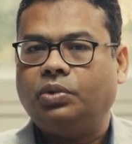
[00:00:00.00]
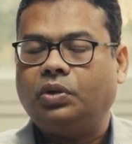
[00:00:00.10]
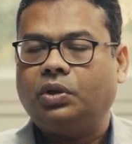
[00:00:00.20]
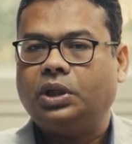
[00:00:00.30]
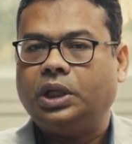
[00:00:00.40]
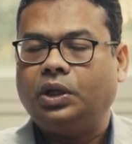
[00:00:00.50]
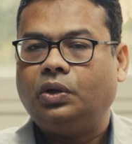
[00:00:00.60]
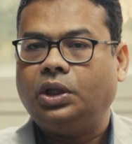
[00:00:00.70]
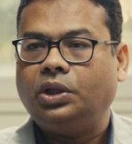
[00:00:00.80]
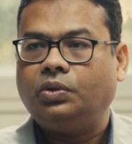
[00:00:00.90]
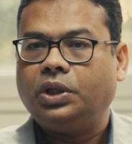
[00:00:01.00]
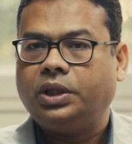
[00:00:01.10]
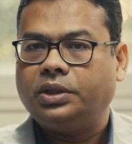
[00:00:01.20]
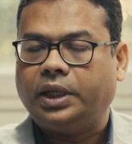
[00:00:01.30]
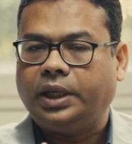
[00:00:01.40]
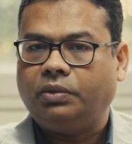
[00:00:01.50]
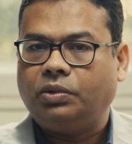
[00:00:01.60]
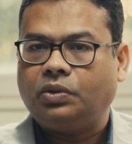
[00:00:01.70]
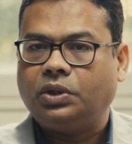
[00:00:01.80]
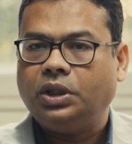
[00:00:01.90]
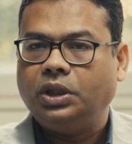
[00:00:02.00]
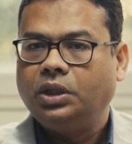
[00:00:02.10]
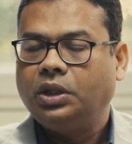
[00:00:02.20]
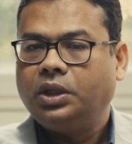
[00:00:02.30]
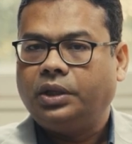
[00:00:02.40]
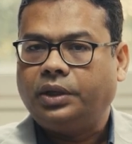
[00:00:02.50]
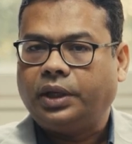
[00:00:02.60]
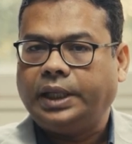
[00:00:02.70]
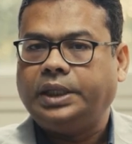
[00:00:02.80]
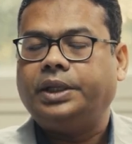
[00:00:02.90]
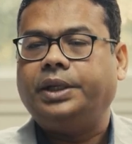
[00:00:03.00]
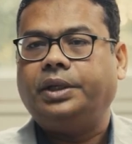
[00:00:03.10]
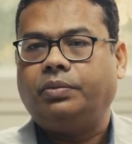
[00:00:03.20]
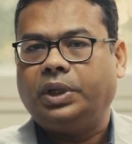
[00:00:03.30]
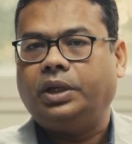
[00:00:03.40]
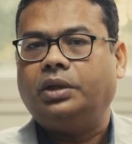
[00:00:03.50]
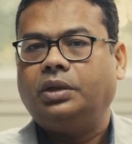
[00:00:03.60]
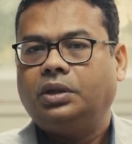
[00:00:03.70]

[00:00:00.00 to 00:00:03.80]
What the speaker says: because then only you can decide about the right treatment.